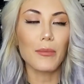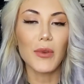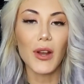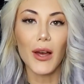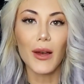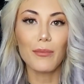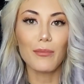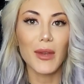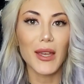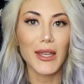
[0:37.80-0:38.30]
I'm
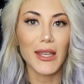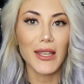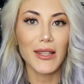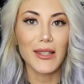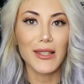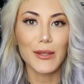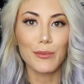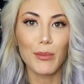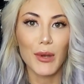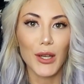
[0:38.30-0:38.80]
not making
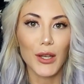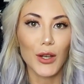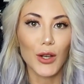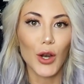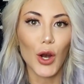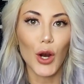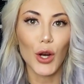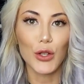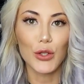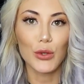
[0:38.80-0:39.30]
this pick a
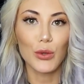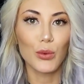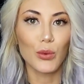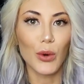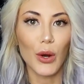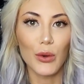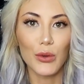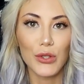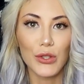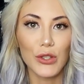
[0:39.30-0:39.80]
card to
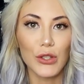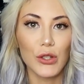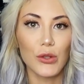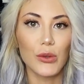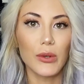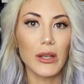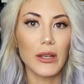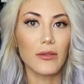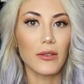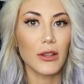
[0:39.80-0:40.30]
roast
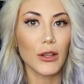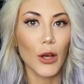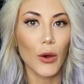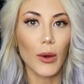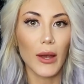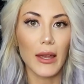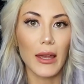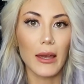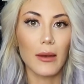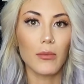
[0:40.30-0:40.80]
you, even though
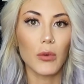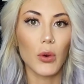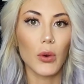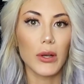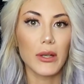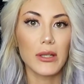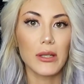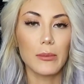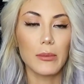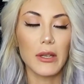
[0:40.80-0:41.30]
I am
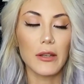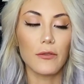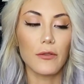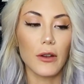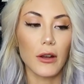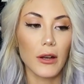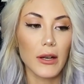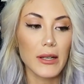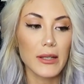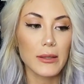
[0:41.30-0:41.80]
going to be
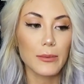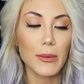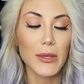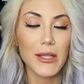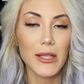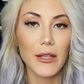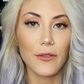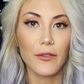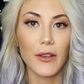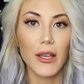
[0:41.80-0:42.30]
very
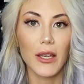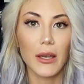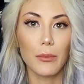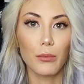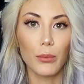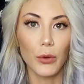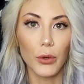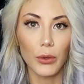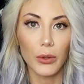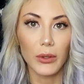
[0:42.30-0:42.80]
specific
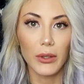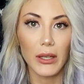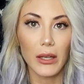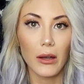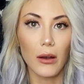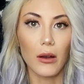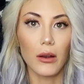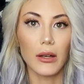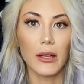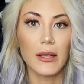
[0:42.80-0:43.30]
and brutally
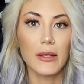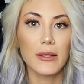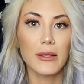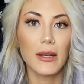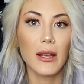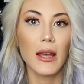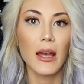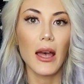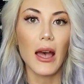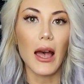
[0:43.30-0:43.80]
honest.
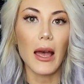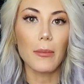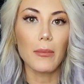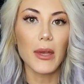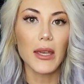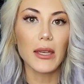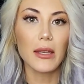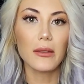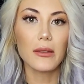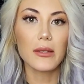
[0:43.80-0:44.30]
I'm
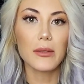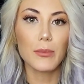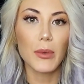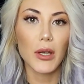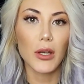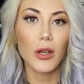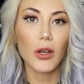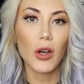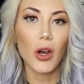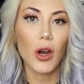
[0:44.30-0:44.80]
making this
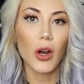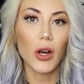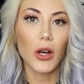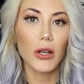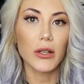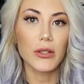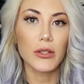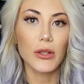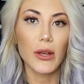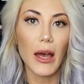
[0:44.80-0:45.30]
pick a
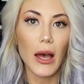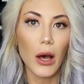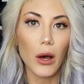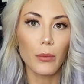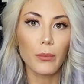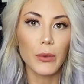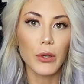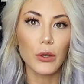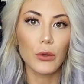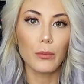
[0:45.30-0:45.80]
card to
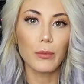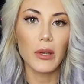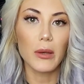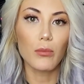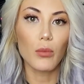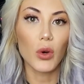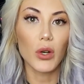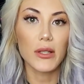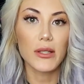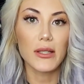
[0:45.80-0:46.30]
help you be
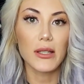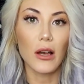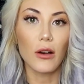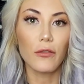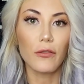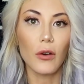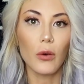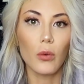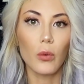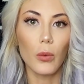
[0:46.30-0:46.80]
more
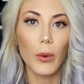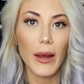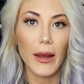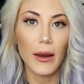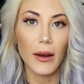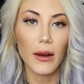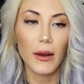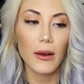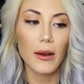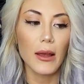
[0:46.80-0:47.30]

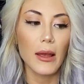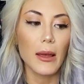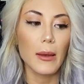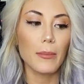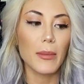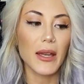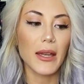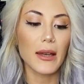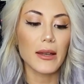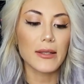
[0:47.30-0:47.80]
self-aware
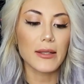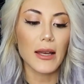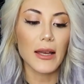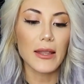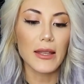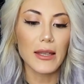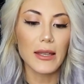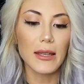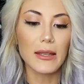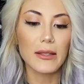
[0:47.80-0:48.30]
because I
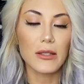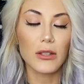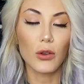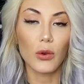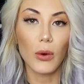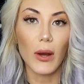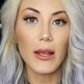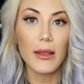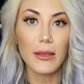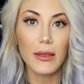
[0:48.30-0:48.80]
think it's a
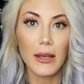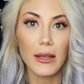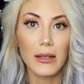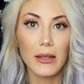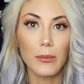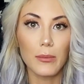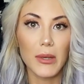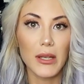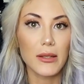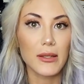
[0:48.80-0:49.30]
great thing
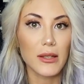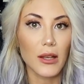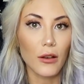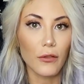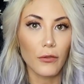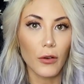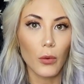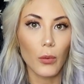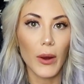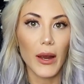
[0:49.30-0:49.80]
to be
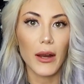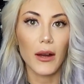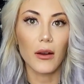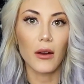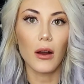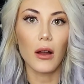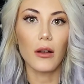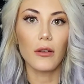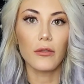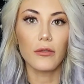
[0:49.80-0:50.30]

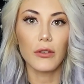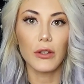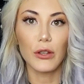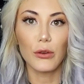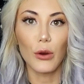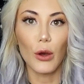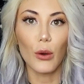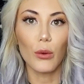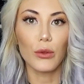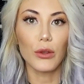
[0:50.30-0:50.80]
self-aware of, you
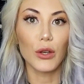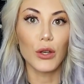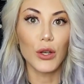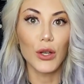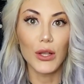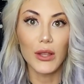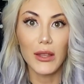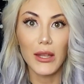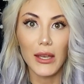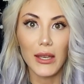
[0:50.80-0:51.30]
know, the
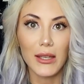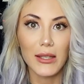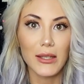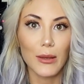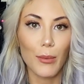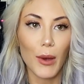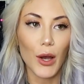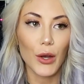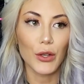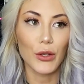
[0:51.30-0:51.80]
good things
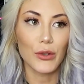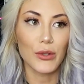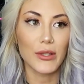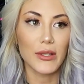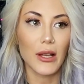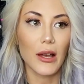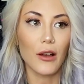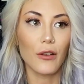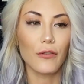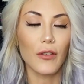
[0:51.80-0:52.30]
about
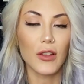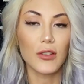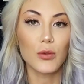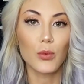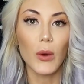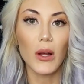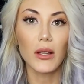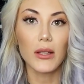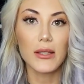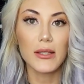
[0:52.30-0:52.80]
yourself as
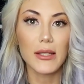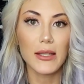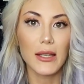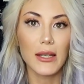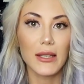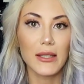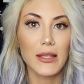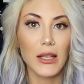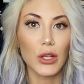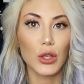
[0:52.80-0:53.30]
well as
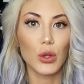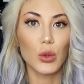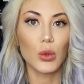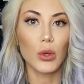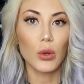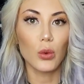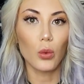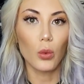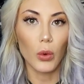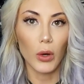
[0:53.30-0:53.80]
things that you
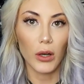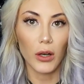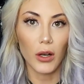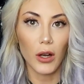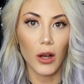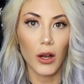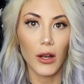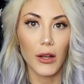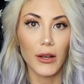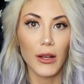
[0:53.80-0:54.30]
could work
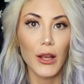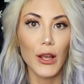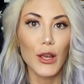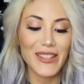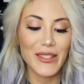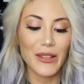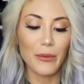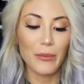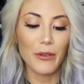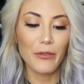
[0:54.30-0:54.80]
on.
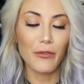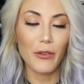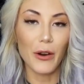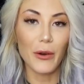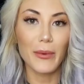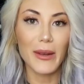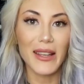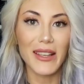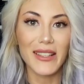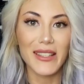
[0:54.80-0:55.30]
So before
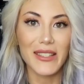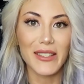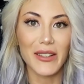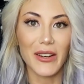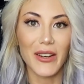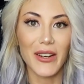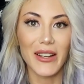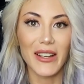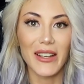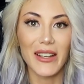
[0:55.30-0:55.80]
we get
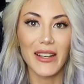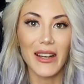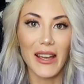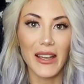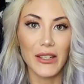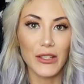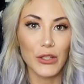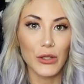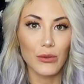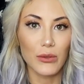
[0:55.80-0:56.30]
started,
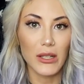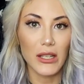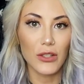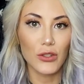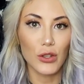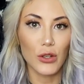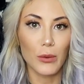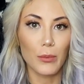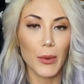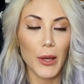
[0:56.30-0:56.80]
I do need
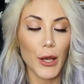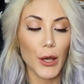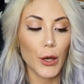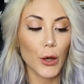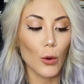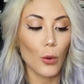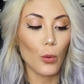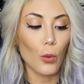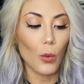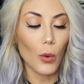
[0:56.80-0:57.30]
you to pick
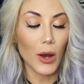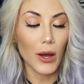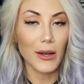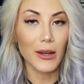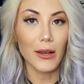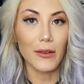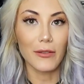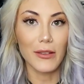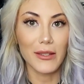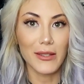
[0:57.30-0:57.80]
one
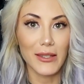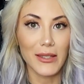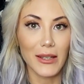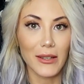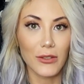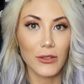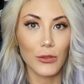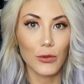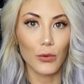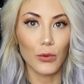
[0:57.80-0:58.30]
of the
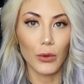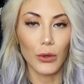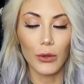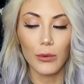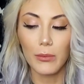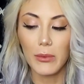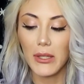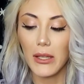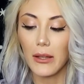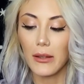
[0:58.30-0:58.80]
six
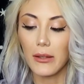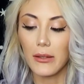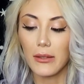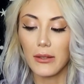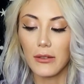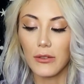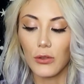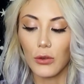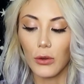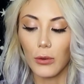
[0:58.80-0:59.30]
groups. This
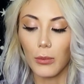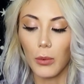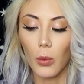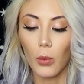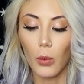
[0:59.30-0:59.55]
is group